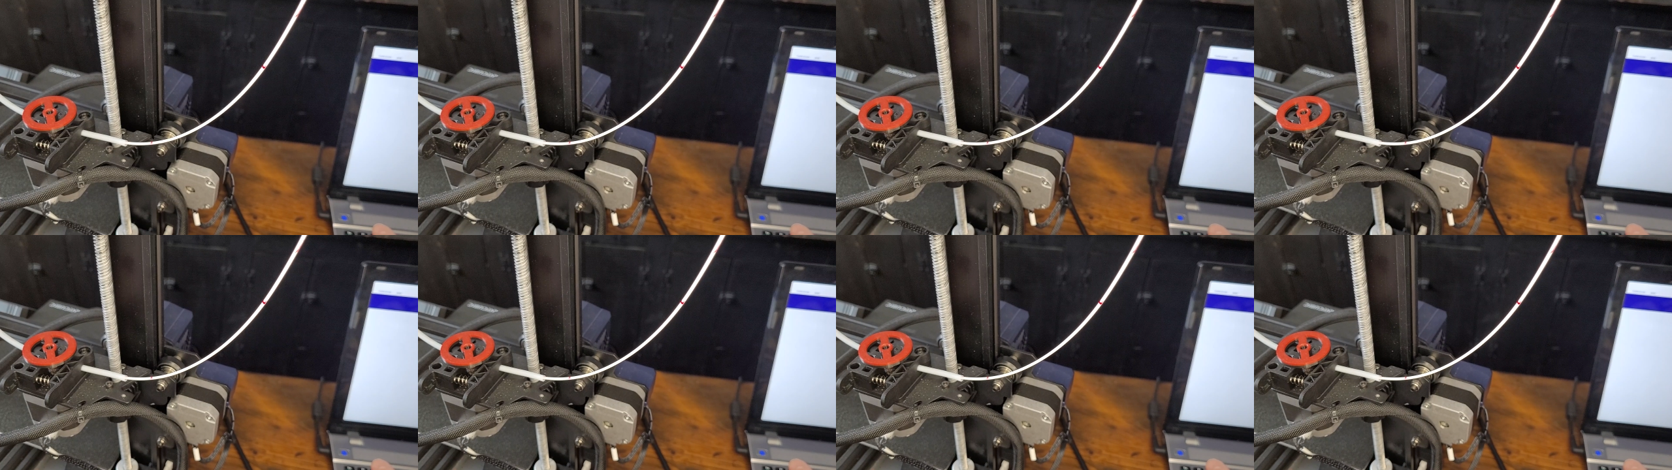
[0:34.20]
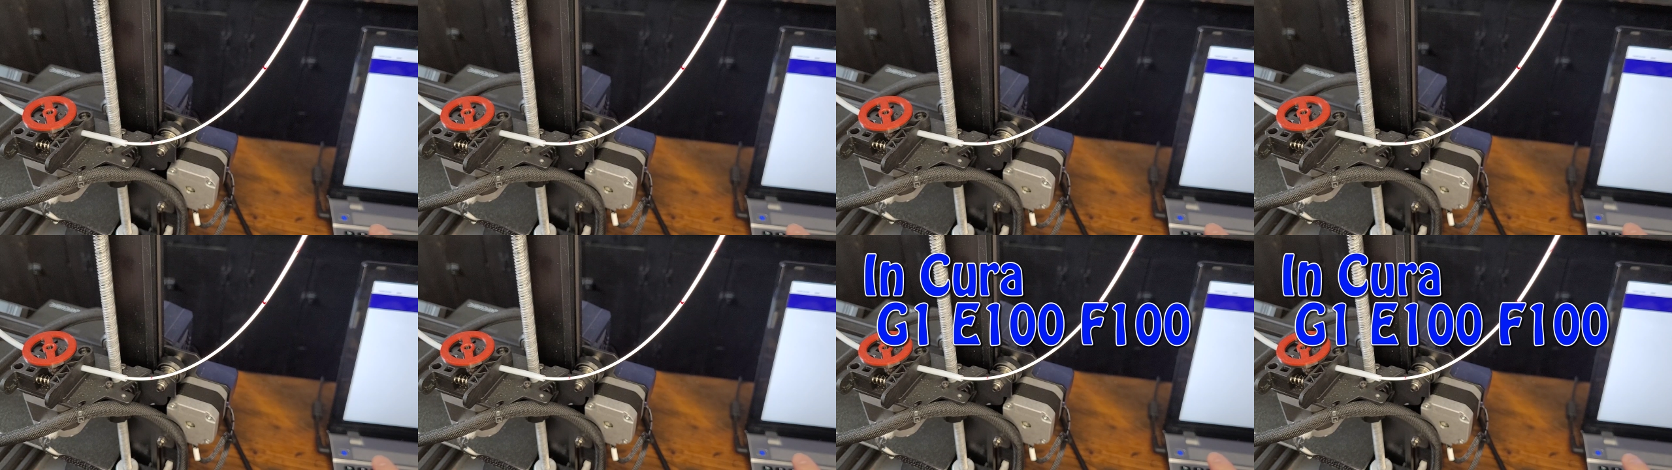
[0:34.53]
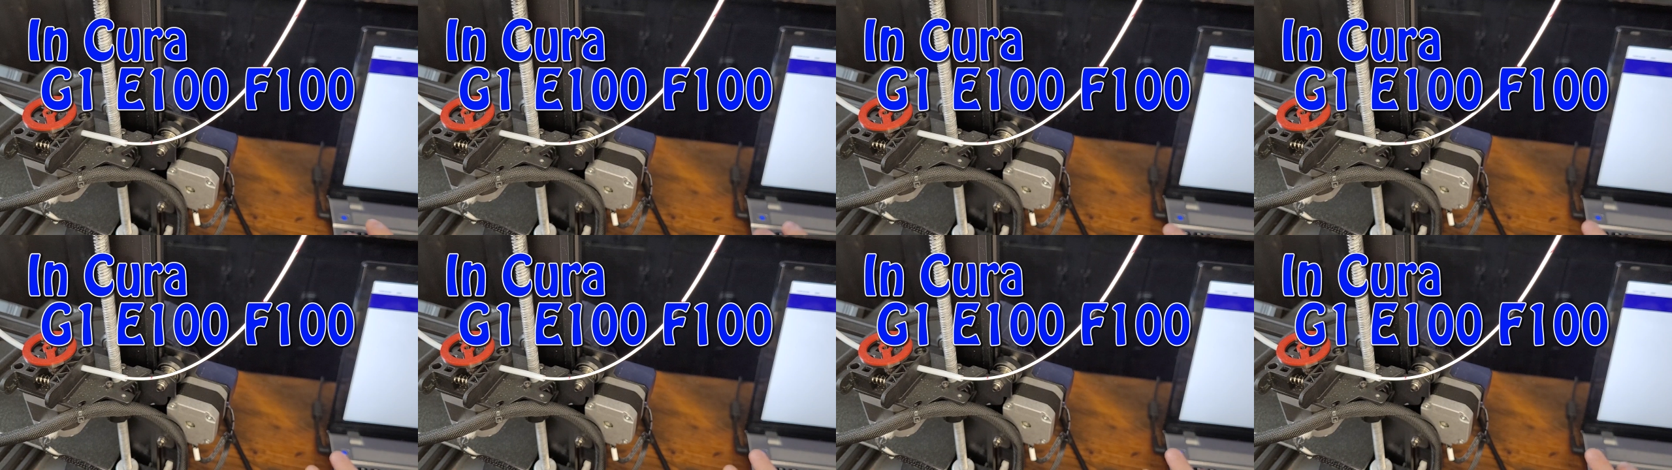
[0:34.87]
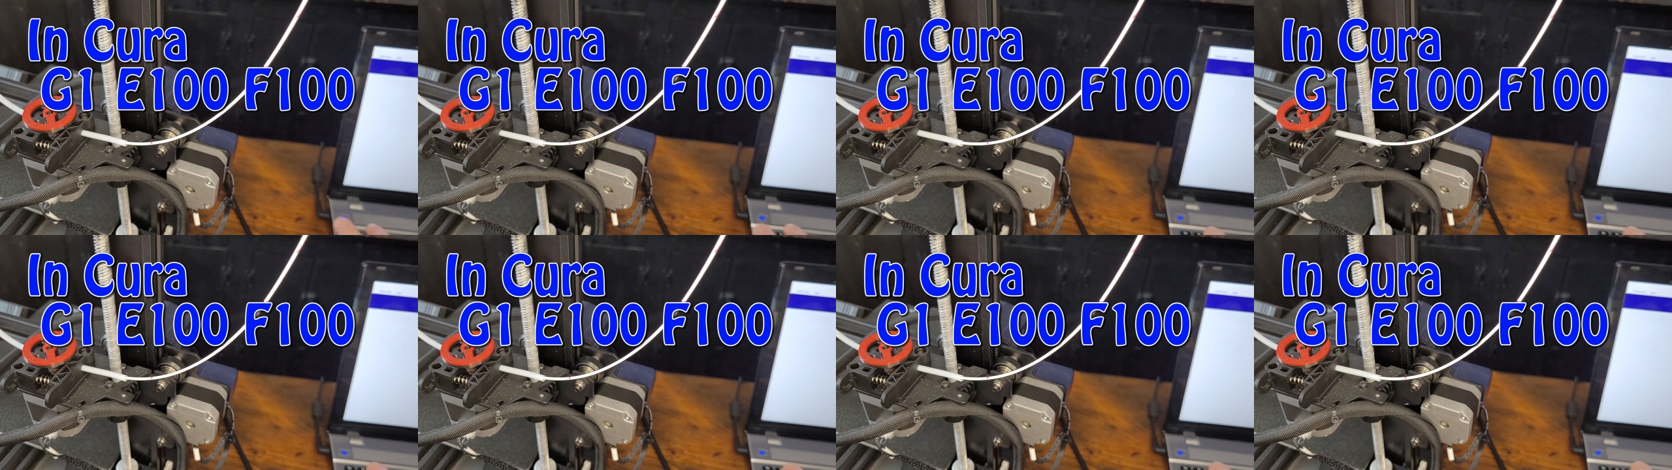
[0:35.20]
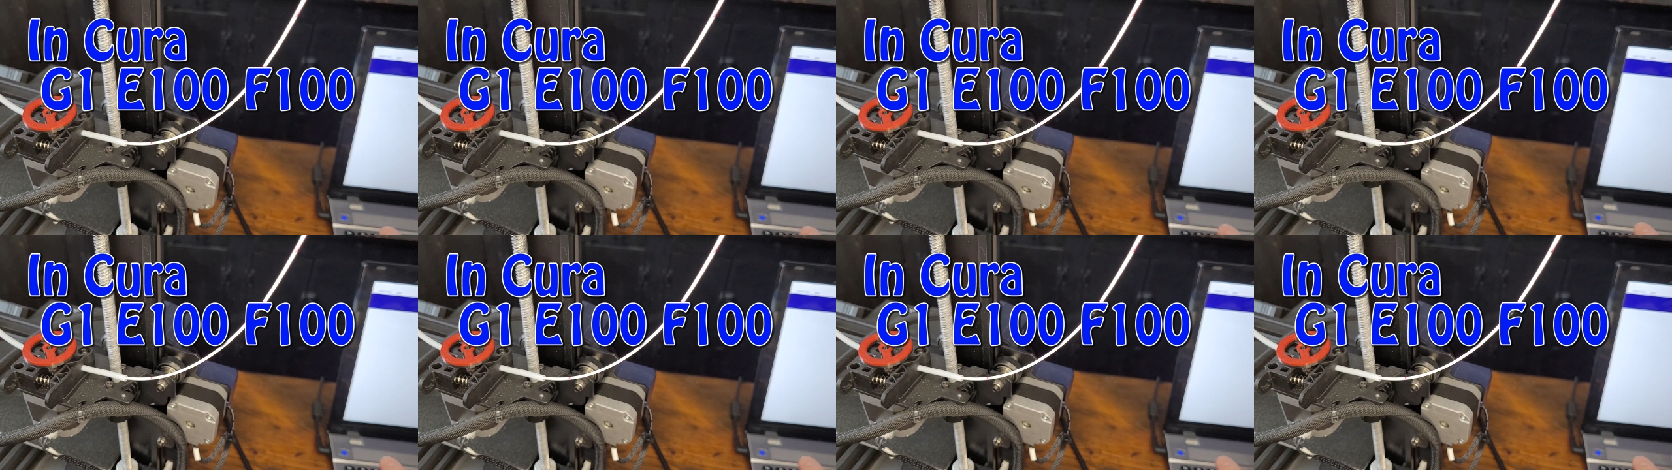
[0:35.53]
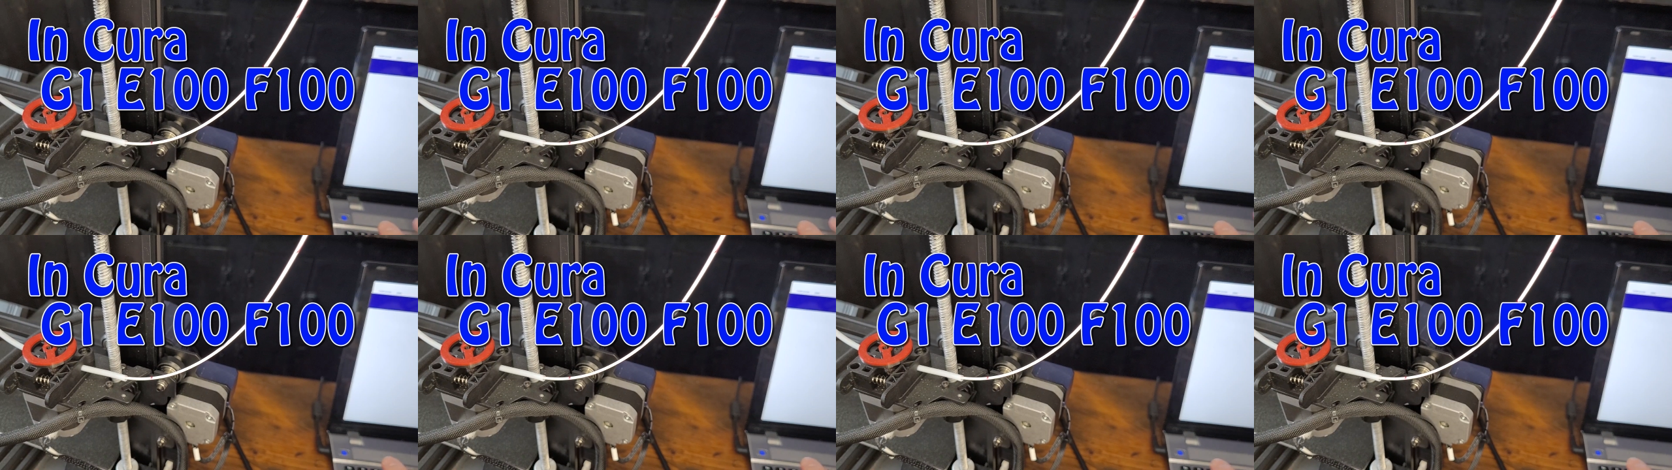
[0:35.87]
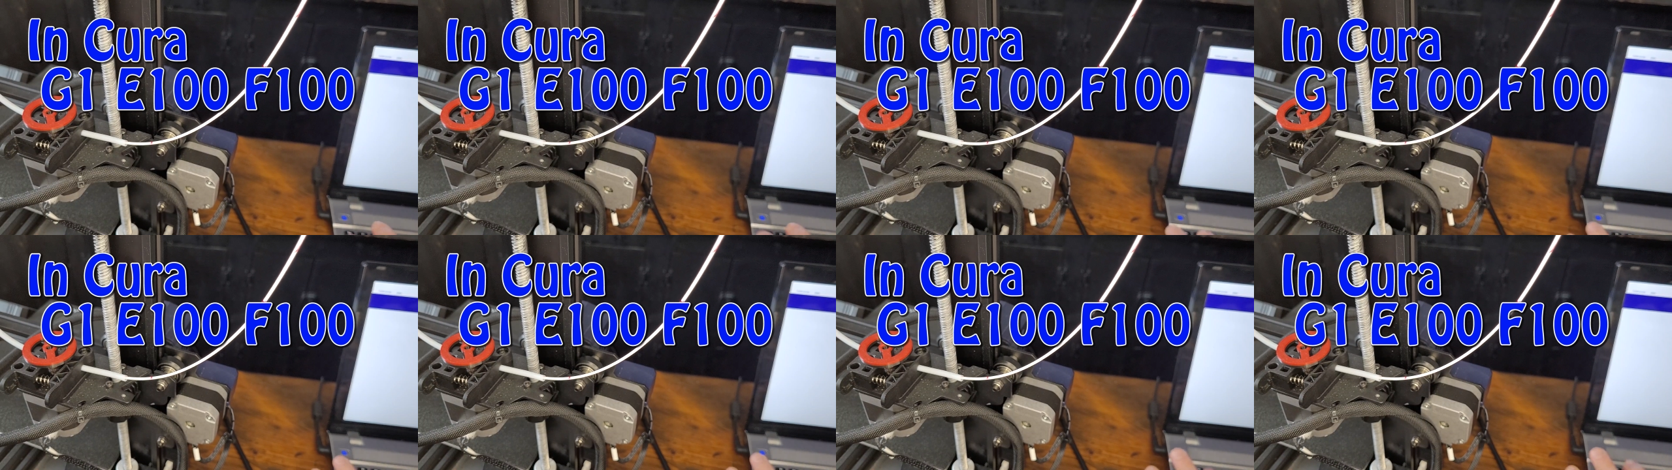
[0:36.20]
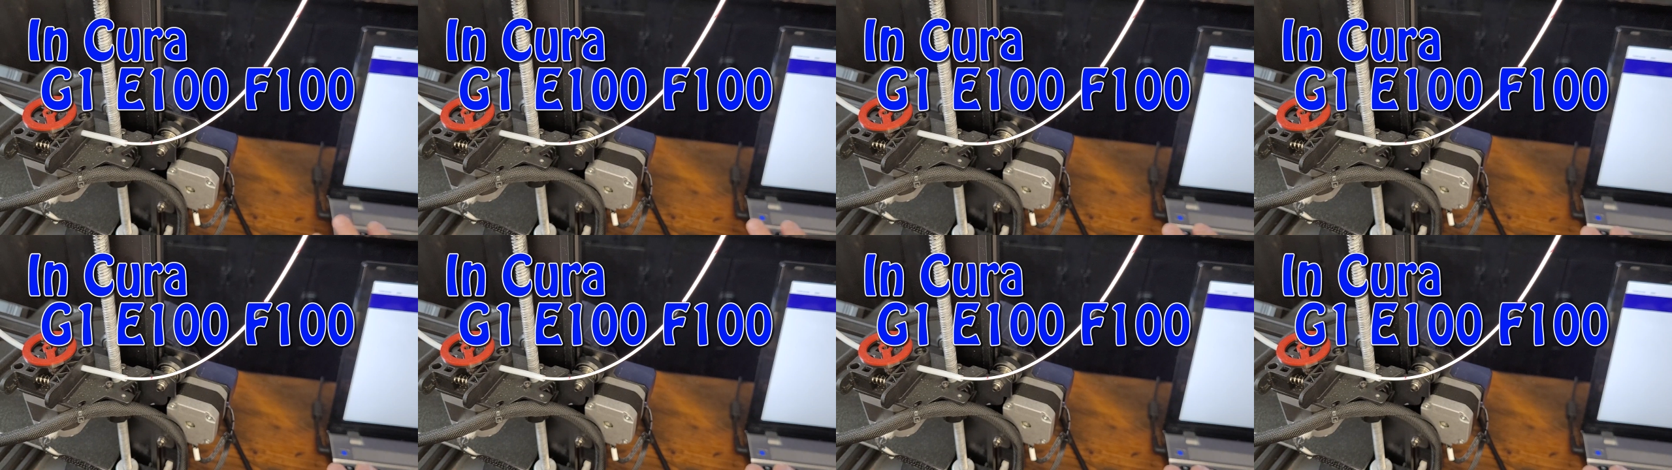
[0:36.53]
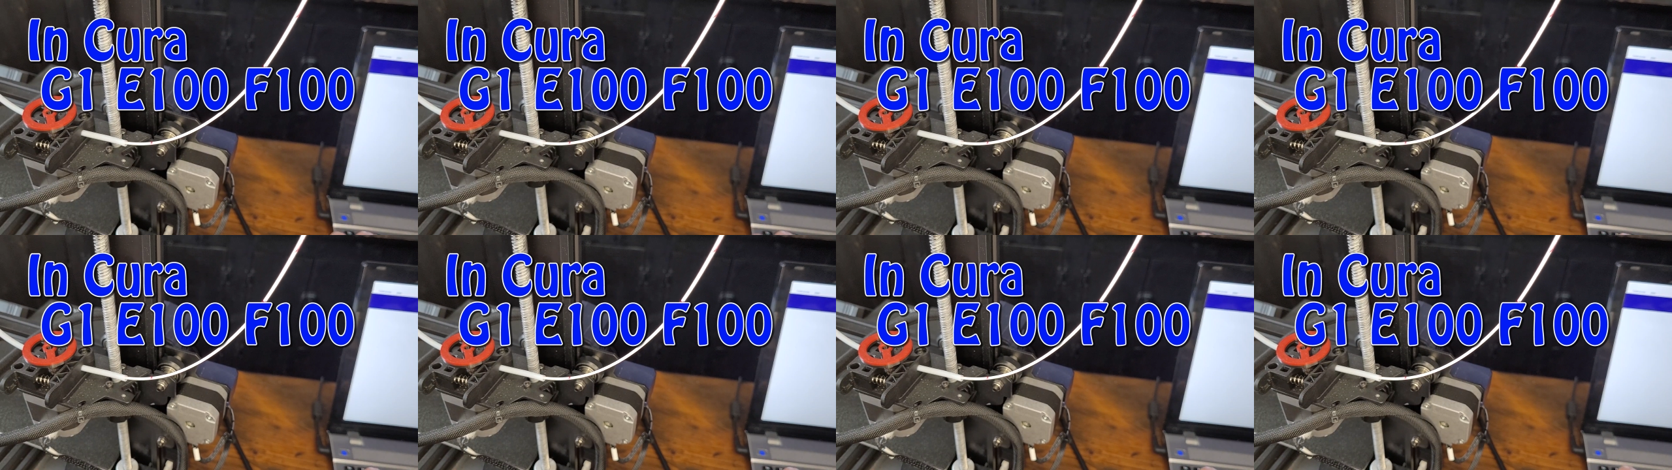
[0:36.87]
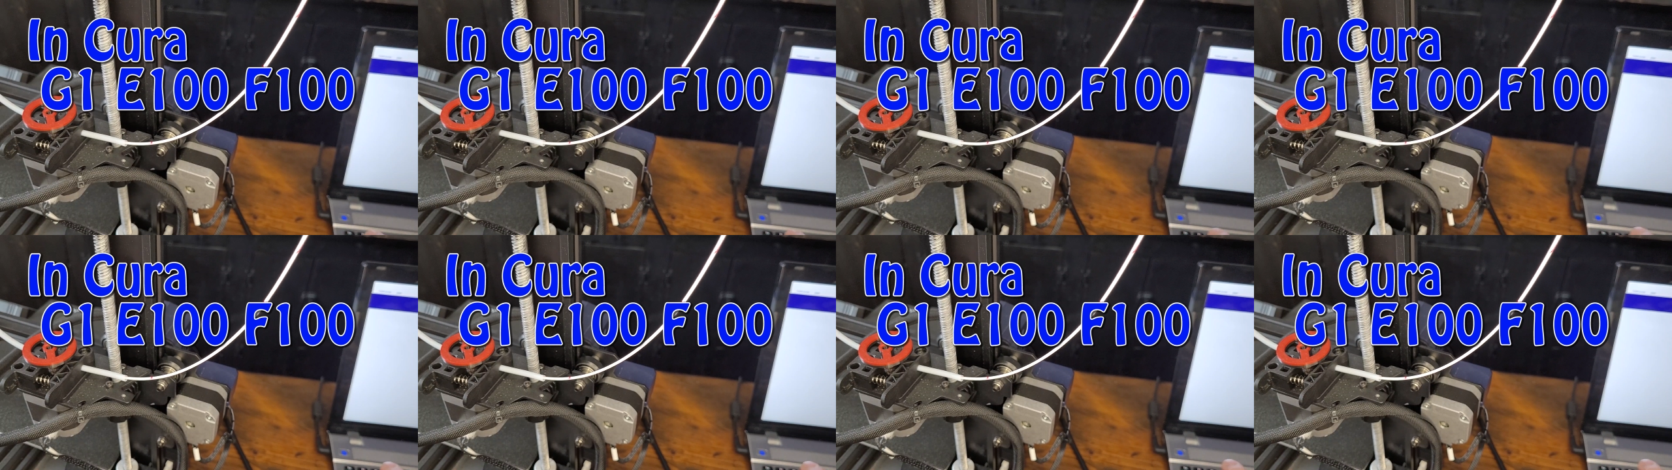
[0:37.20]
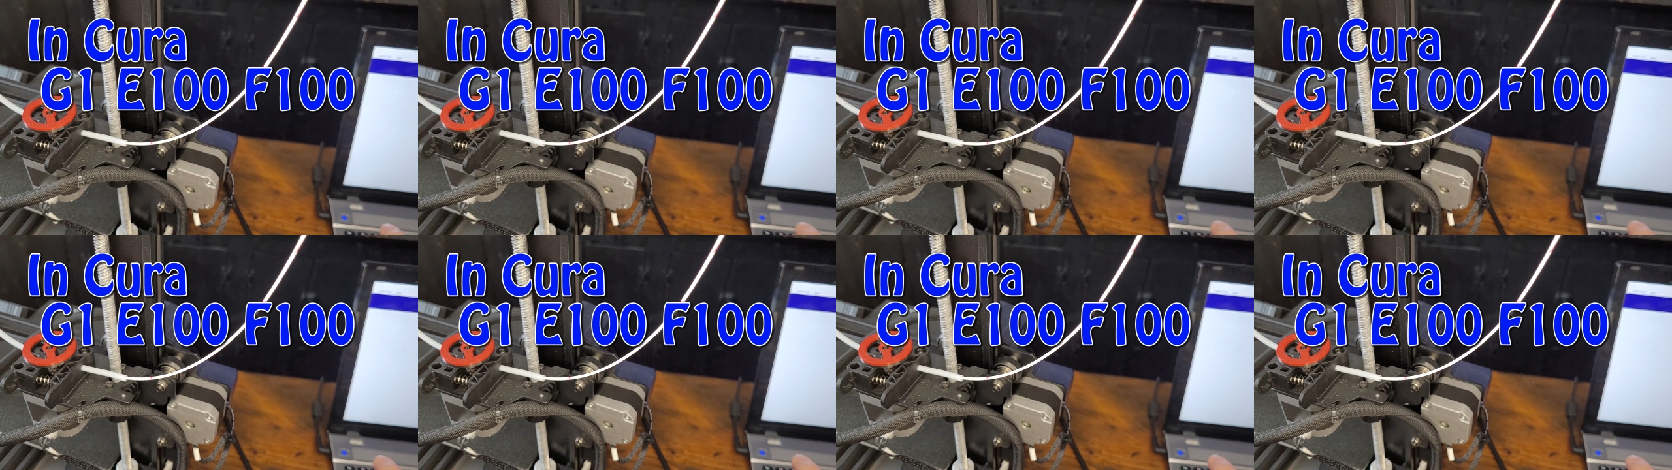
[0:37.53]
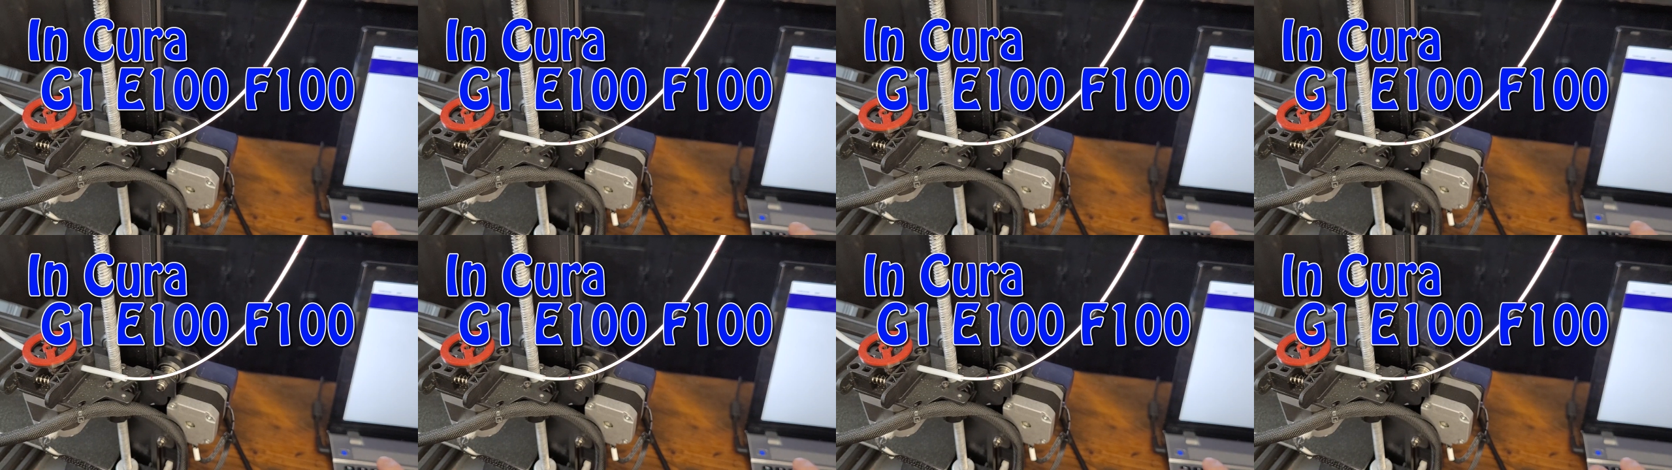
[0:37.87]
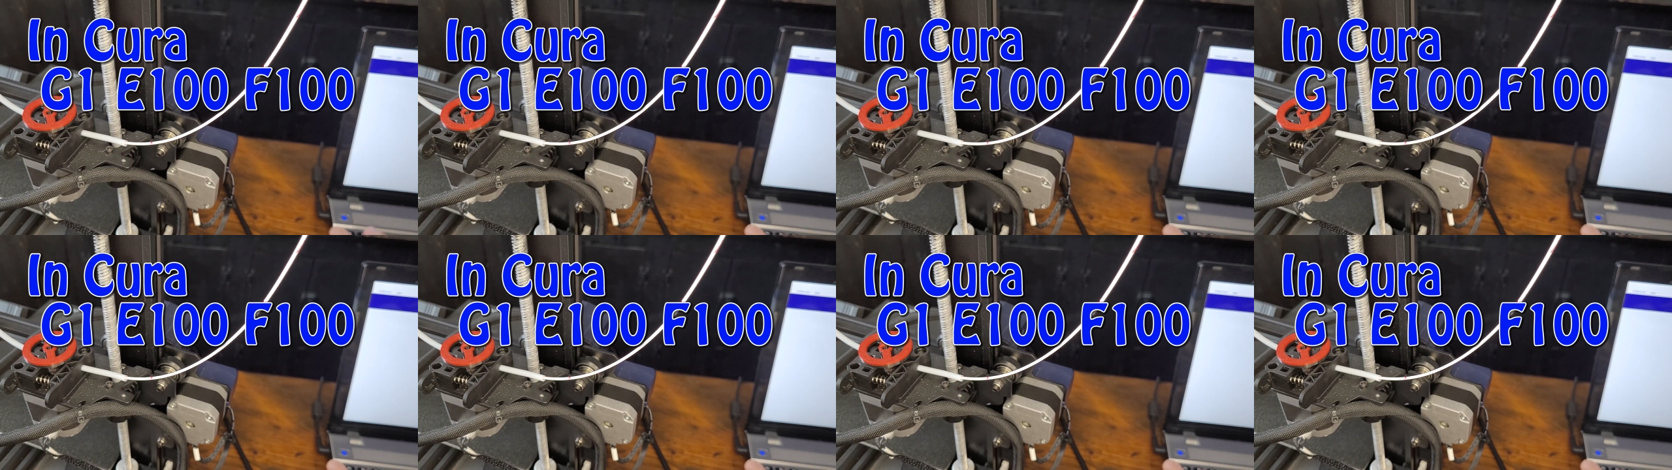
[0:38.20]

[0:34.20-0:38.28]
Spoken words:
No face is visible, so there are no lips to read.